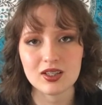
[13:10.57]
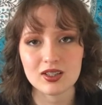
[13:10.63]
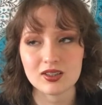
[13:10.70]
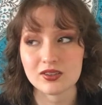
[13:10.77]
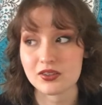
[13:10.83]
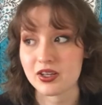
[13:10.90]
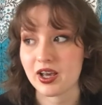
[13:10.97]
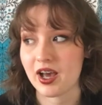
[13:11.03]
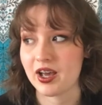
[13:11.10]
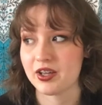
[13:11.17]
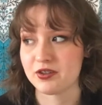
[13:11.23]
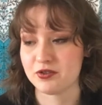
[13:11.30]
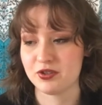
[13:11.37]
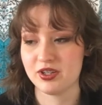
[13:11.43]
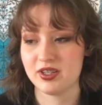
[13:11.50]

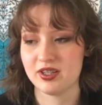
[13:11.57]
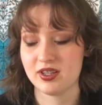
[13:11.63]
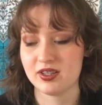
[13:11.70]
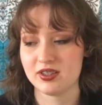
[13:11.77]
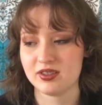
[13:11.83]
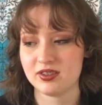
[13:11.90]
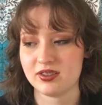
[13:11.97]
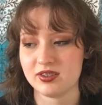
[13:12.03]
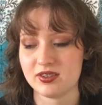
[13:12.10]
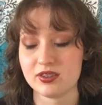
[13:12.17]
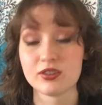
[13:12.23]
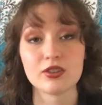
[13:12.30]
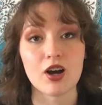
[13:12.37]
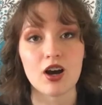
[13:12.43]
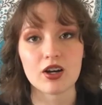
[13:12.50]
psychiatry and
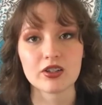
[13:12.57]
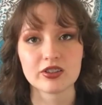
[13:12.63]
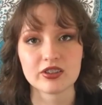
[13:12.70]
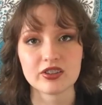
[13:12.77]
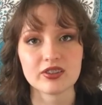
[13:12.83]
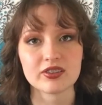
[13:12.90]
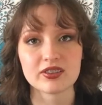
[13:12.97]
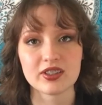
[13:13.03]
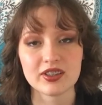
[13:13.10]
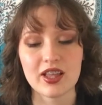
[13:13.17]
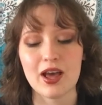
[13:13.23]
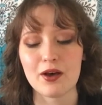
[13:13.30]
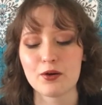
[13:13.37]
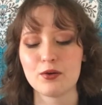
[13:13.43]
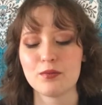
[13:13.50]
doctors and
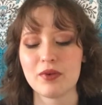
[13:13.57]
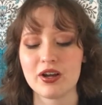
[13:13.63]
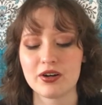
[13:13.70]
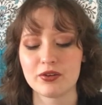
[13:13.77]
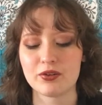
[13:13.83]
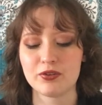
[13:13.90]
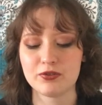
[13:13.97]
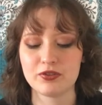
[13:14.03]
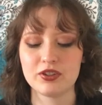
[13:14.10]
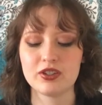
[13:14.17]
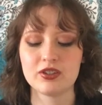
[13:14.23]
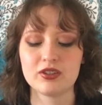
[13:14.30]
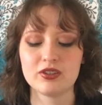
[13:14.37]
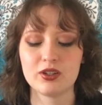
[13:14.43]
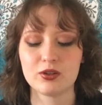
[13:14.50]
that whole medical
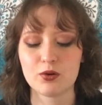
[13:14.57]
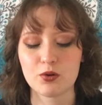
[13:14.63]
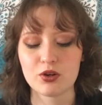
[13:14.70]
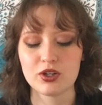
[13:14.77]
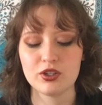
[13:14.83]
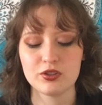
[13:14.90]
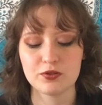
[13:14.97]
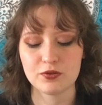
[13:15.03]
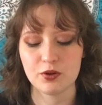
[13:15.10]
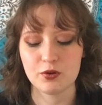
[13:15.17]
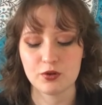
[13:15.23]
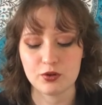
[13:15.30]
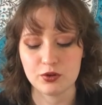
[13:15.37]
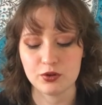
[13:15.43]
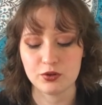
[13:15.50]
field, according to
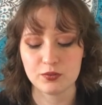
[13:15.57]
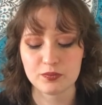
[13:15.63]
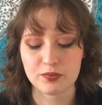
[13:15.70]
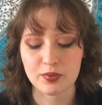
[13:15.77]
Foucault,